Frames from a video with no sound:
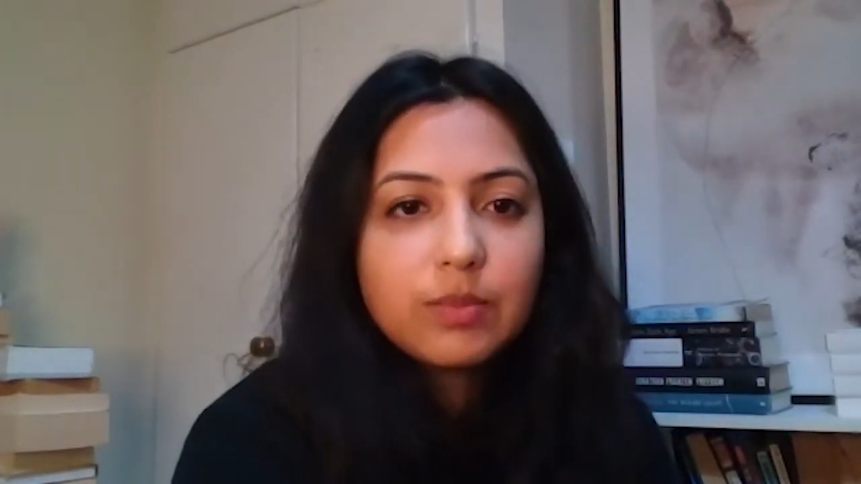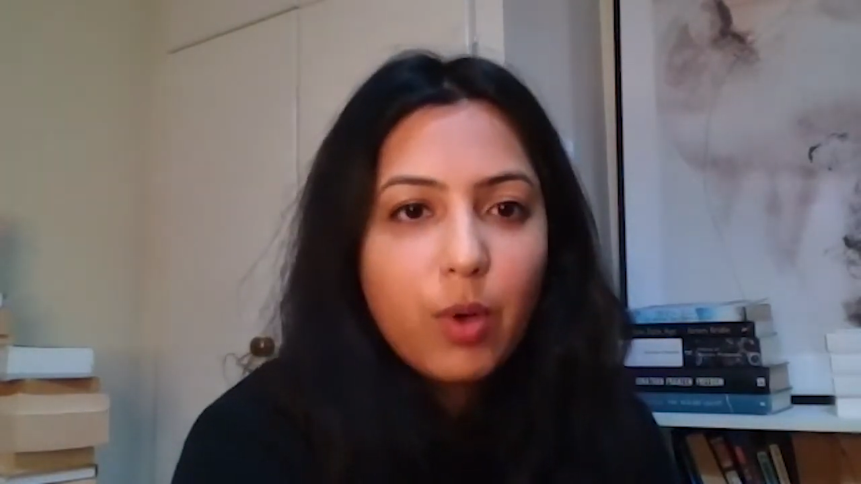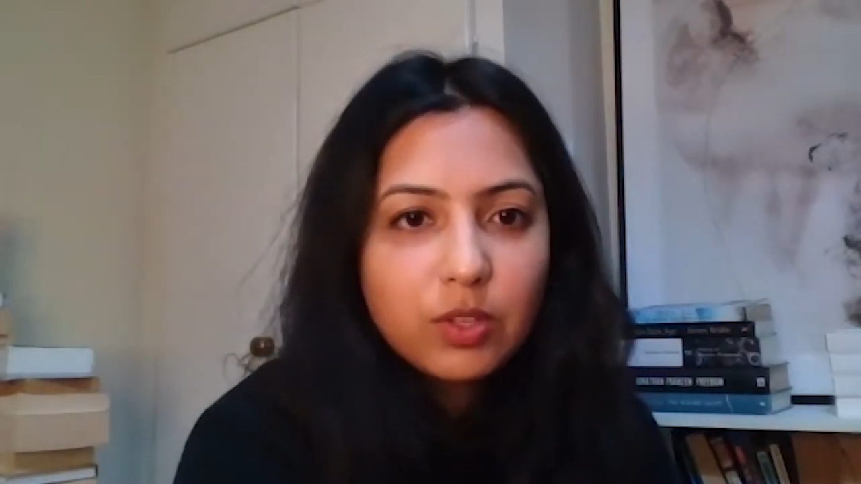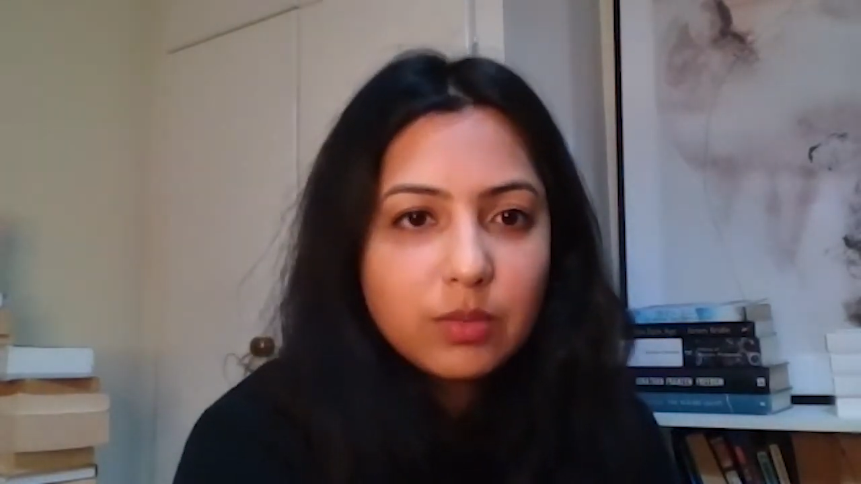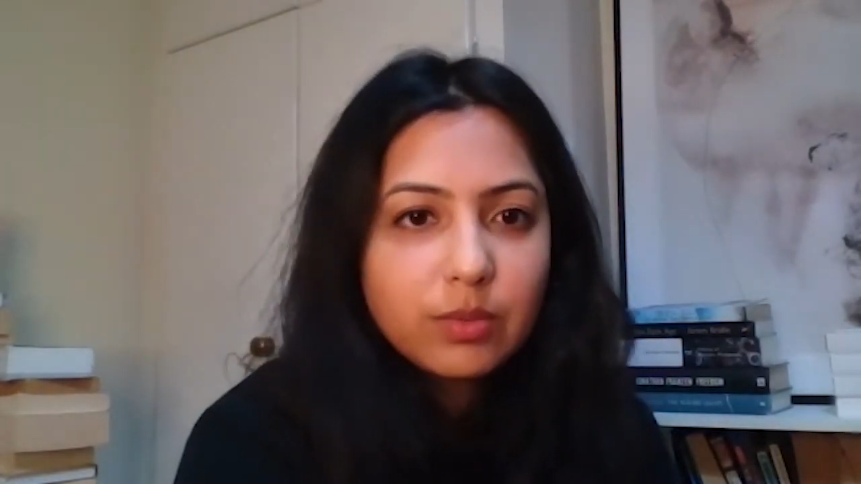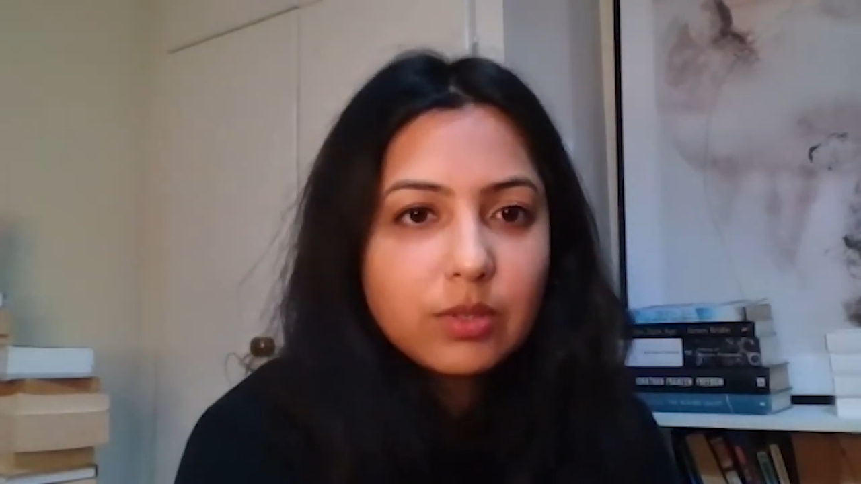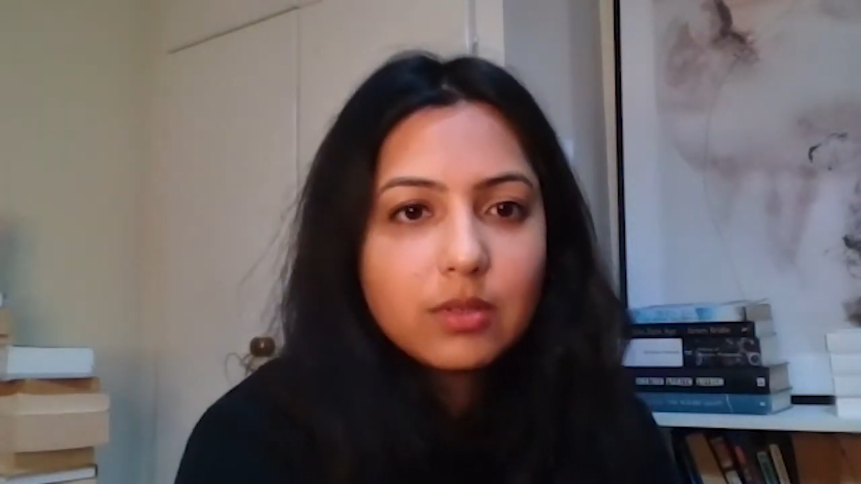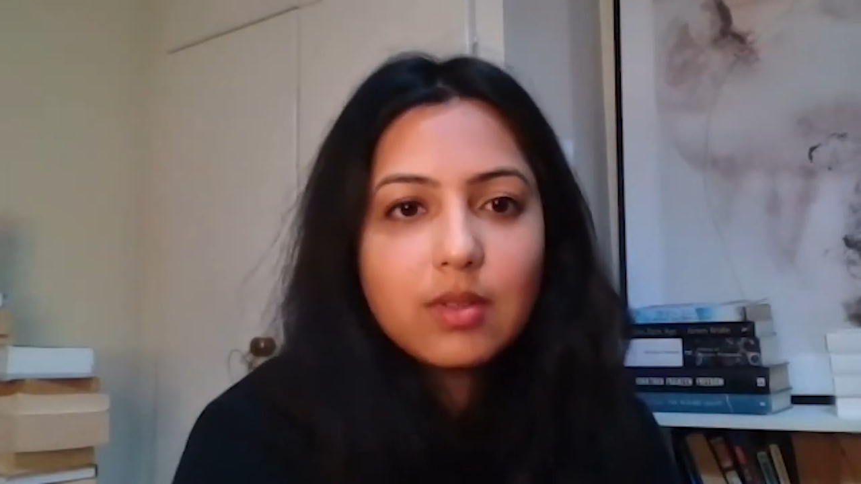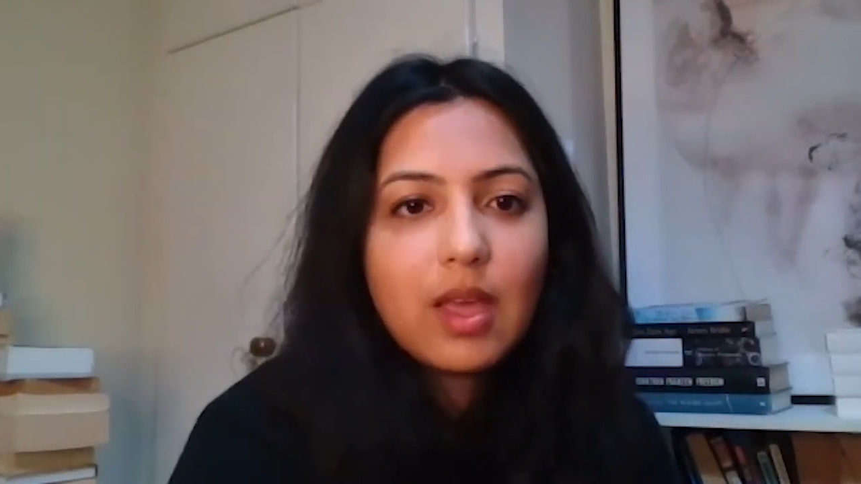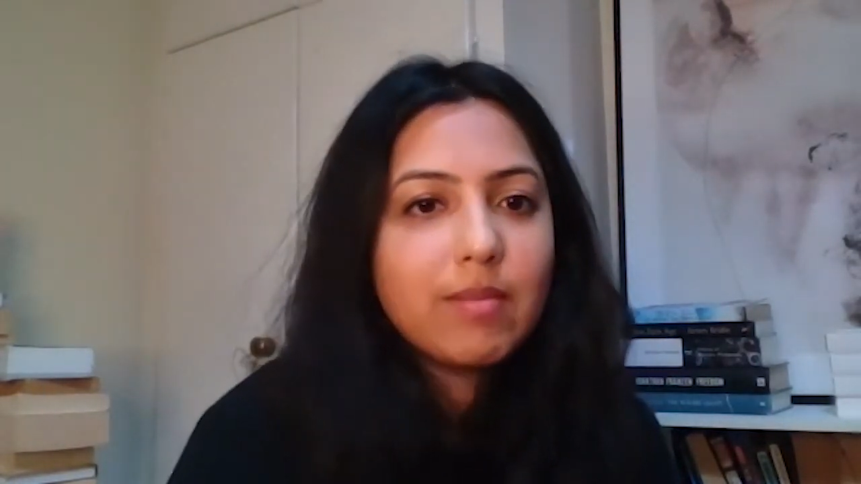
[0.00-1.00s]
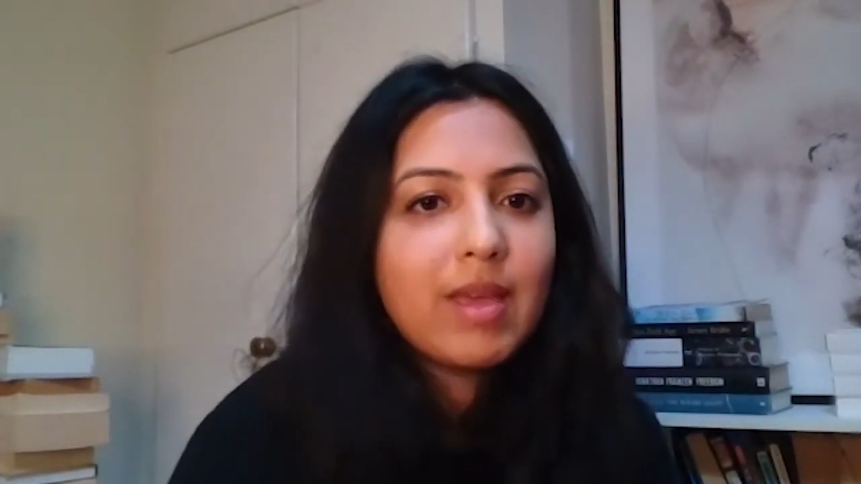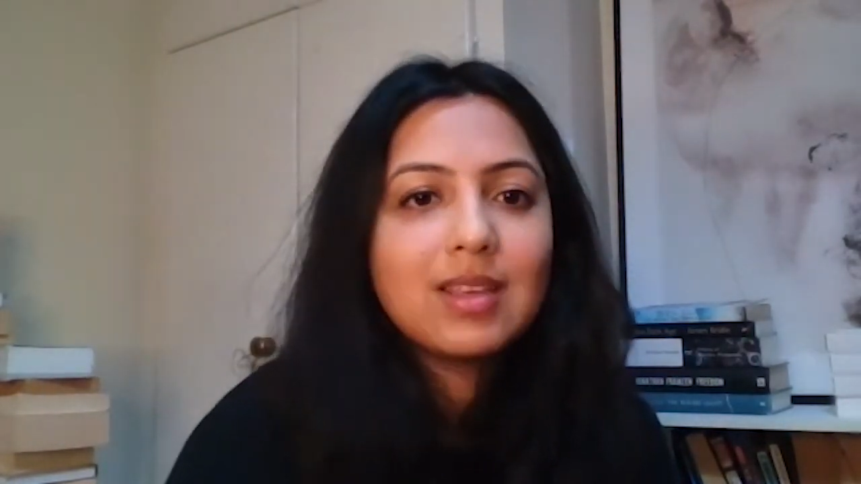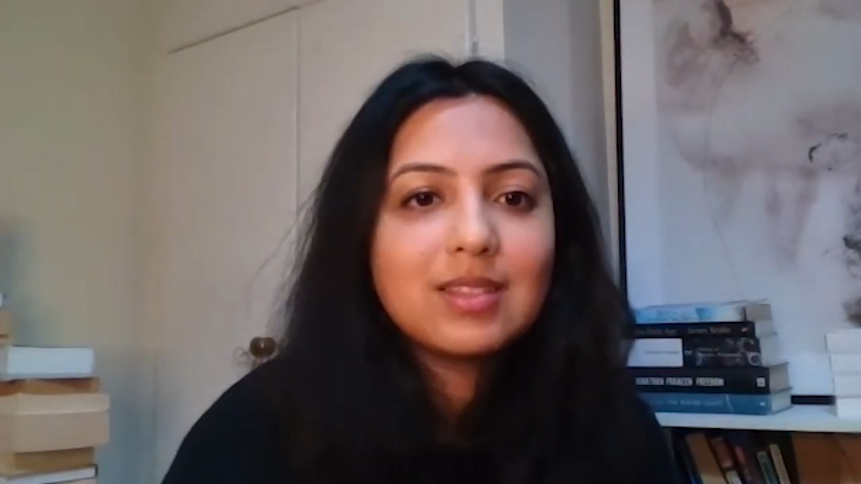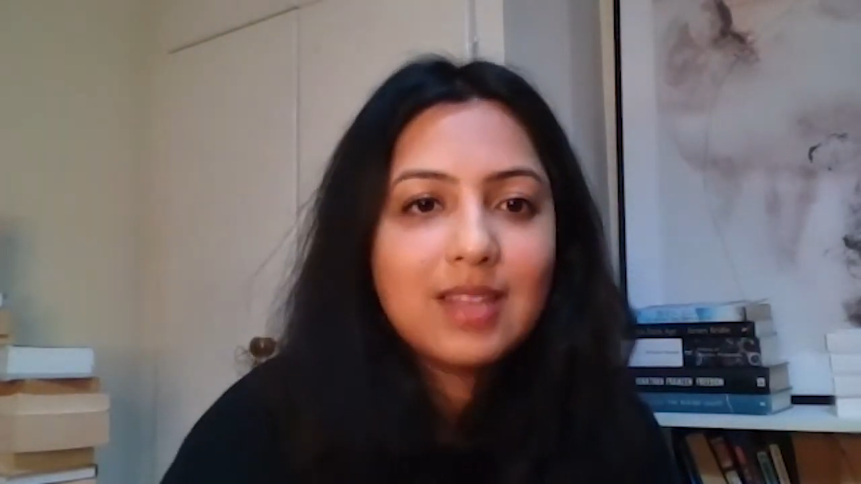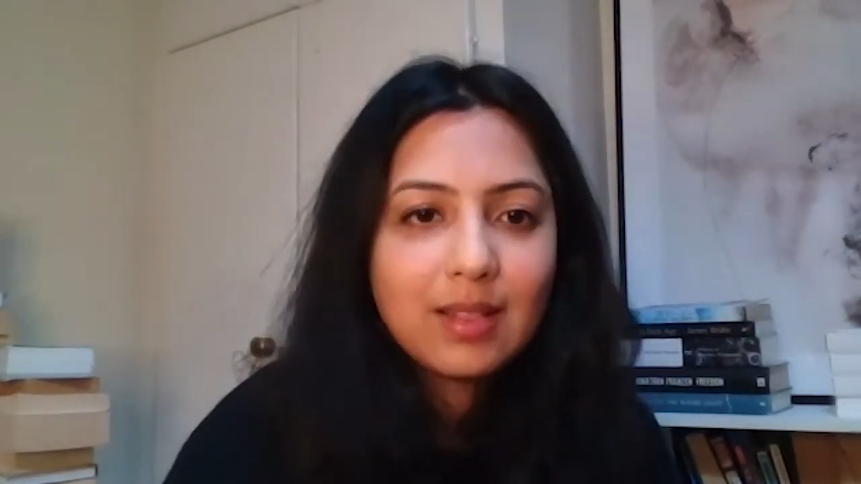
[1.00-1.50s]
possible and
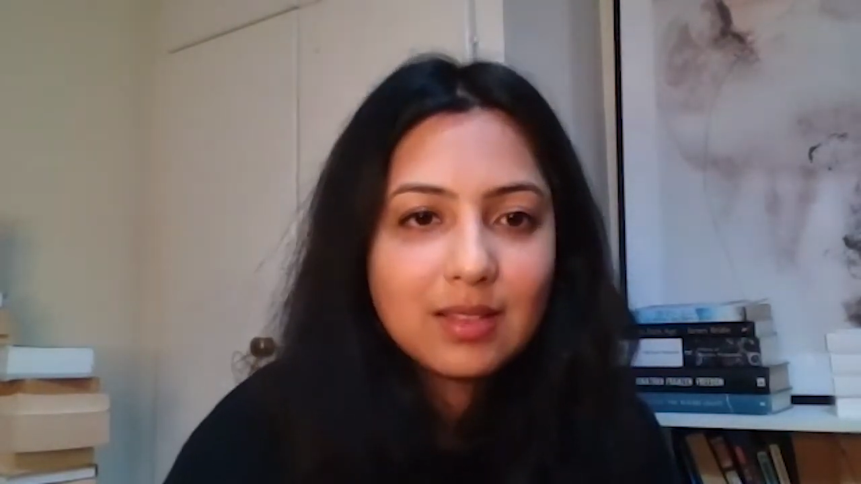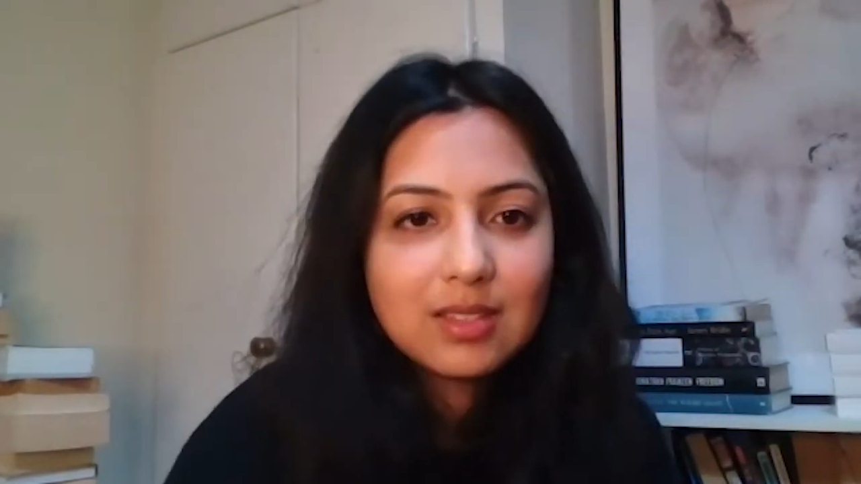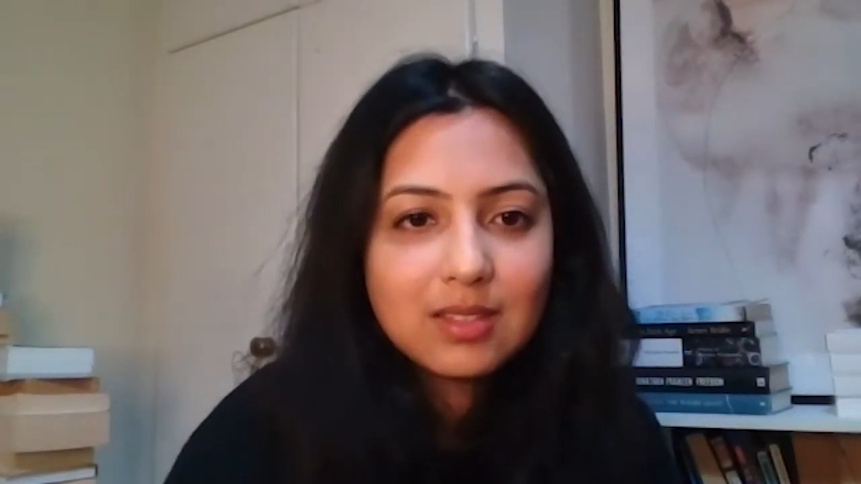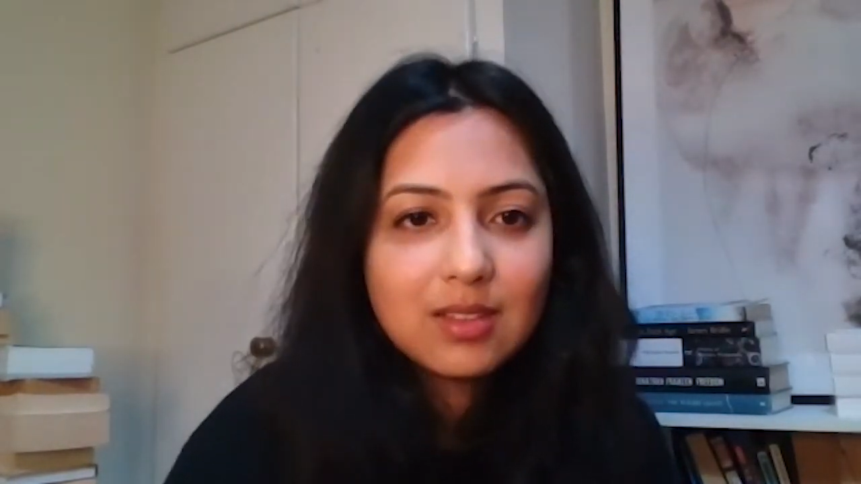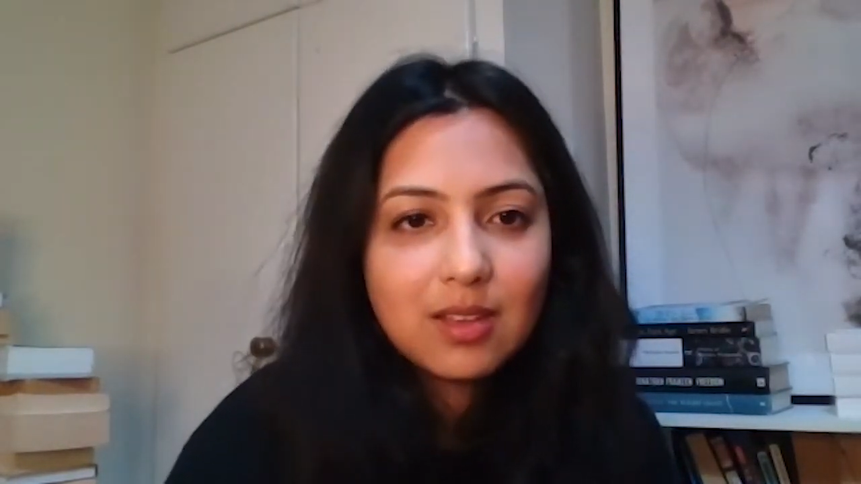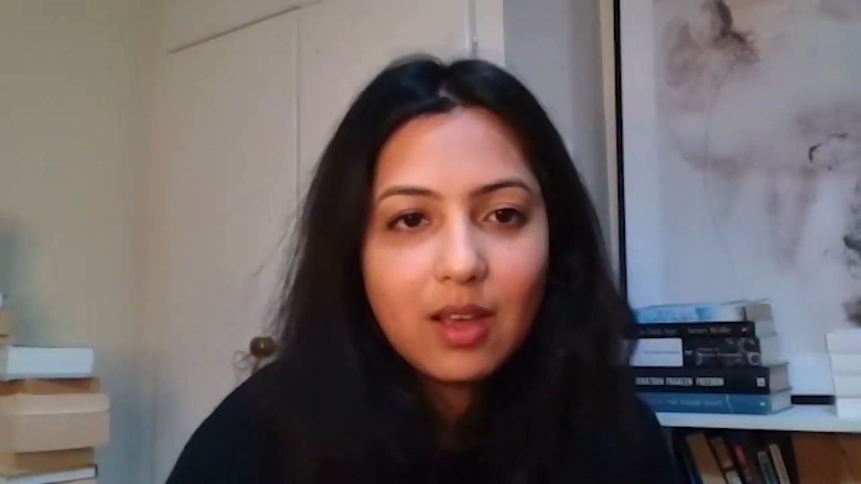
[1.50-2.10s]
make sense